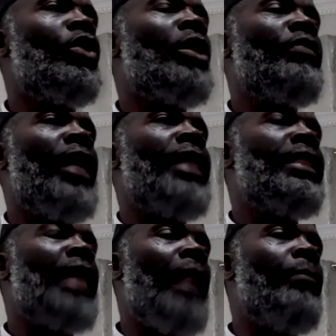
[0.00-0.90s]
those
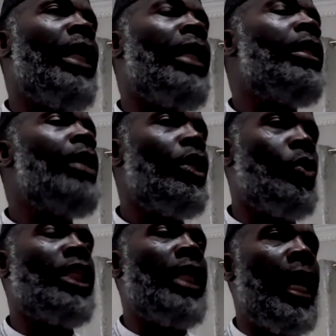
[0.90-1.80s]
funds are being
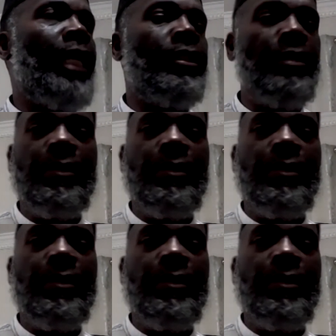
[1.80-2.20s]
utilized.